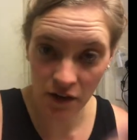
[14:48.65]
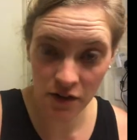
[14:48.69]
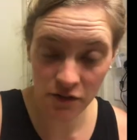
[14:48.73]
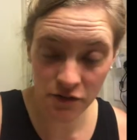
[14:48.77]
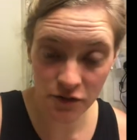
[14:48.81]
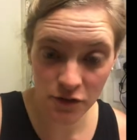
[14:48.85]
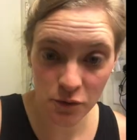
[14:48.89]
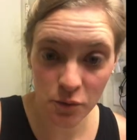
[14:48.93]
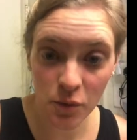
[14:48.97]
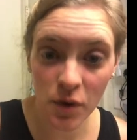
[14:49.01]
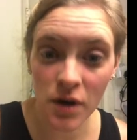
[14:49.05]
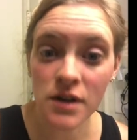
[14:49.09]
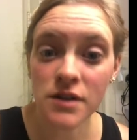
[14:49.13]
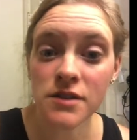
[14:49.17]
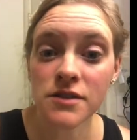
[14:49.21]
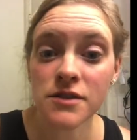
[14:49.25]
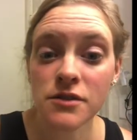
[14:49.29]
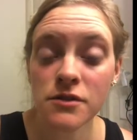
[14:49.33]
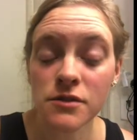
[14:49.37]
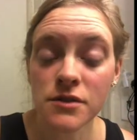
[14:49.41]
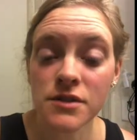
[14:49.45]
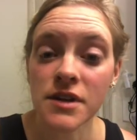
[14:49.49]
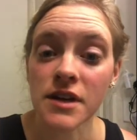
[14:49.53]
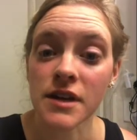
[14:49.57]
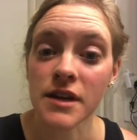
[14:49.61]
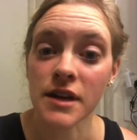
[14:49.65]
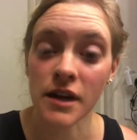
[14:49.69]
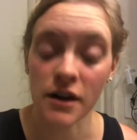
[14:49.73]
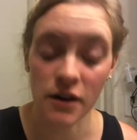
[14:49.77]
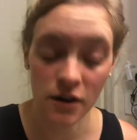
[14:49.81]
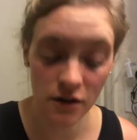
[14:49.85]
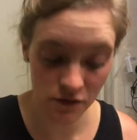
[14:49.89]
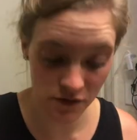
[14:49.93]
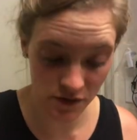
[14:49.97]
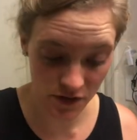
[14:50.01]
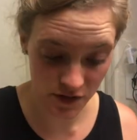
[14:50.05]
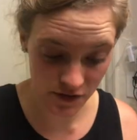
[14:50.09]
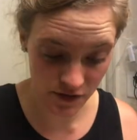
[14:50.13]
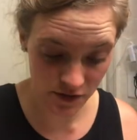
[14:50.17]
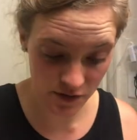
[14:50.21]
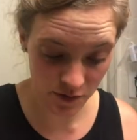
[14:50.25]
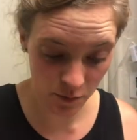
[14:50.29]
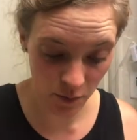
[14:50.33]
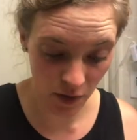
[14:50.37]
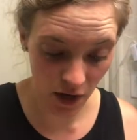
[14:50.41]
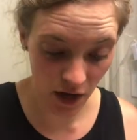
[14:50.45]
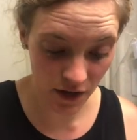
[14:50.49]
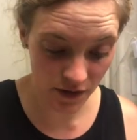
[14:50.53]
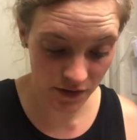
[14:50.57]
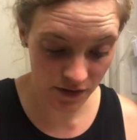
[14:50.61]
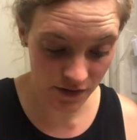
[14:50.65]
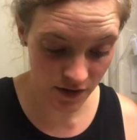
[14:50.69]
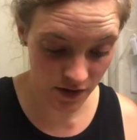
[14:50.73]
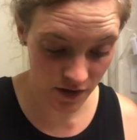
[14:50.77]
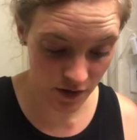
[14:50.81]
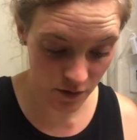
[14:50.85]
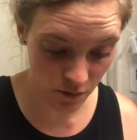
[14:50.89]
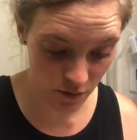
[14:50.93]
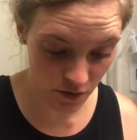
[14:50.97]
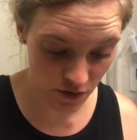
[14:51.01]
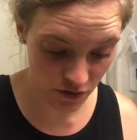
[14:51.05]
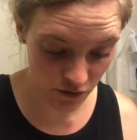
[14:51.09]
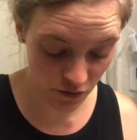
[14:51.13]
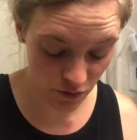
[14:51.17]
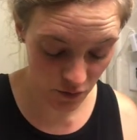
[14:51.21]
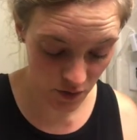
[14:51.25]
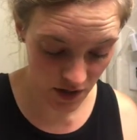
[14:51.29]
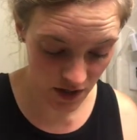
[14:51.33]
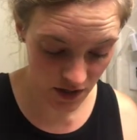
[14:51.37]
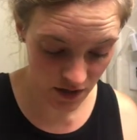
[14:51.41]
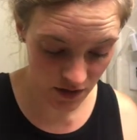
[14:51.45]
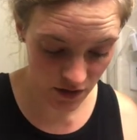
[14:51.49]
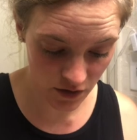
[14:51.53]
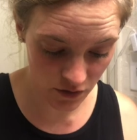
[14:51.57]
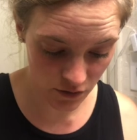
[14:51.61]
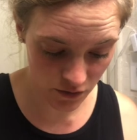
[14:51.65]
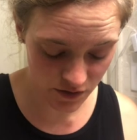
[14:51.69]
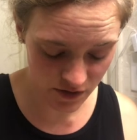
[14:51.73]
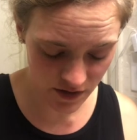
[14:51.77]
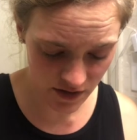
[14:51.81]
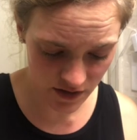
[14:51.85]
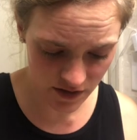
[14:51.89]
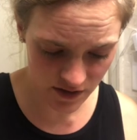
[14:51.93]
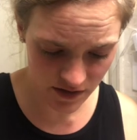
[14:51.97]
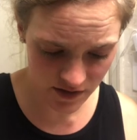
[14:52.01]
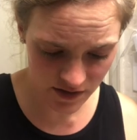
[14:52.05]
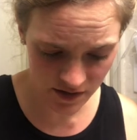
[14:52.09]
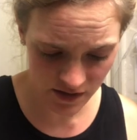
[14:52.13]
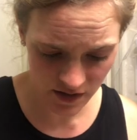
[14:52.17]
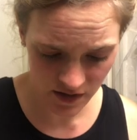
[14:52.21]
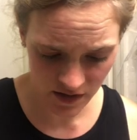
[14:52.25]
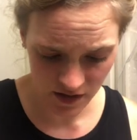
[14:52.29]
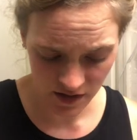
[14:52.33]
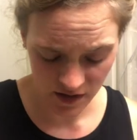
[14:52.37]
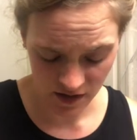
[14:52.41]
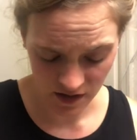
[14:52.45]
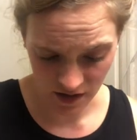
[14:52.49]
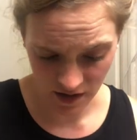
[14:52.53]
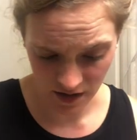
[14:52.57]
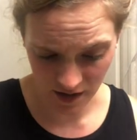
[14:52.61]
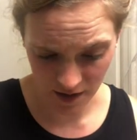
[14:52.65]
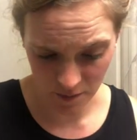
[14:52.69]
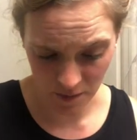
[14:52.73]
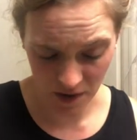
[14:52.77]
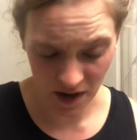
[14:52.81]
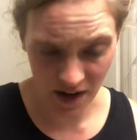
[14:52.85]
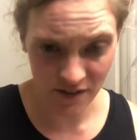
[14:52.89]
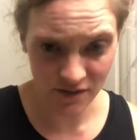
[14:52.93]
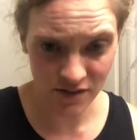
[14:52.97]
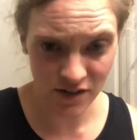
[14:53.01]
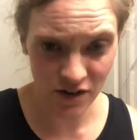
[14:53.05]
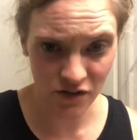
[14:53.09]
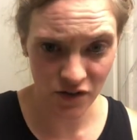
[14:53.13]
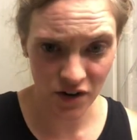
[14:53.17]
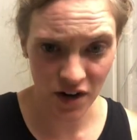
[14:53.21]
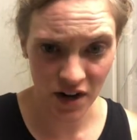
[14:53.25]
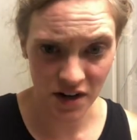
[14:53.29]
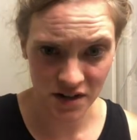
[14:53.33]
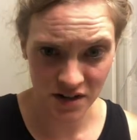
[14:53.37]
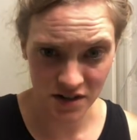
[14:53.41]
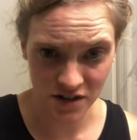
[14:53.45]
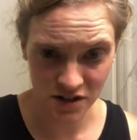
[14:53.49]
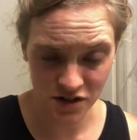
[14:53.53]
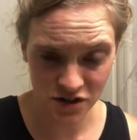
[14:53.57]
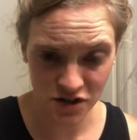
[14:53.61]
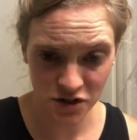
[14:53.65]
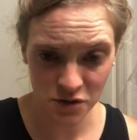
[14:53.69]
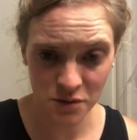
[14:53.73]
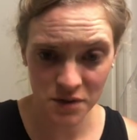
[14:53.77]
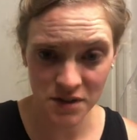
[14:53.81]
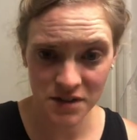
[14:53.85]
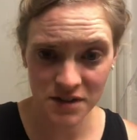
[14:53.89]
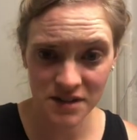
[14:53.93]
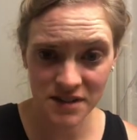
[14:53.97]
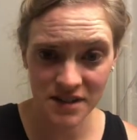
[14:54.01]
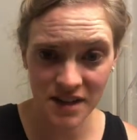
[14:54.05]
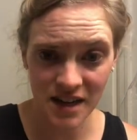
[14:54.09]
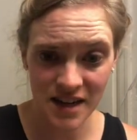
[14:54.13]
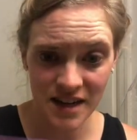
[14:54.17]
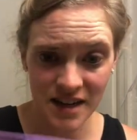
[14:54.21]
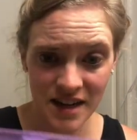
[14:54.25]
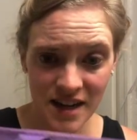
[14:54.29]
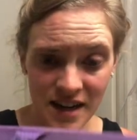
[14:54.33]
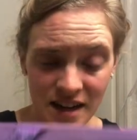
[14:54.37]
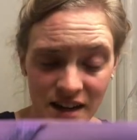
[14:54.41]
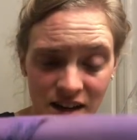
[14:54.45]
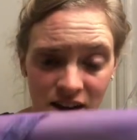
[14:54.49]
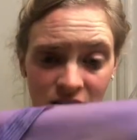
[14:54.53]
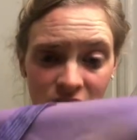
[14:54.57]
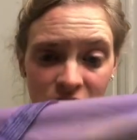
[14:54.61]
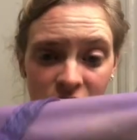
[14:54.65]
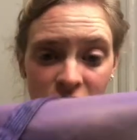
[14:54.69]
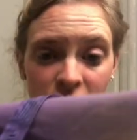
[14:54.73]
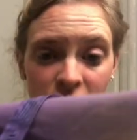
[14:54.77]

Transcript: if you want to take care of these spots in between uses, I've never had an issue with staining,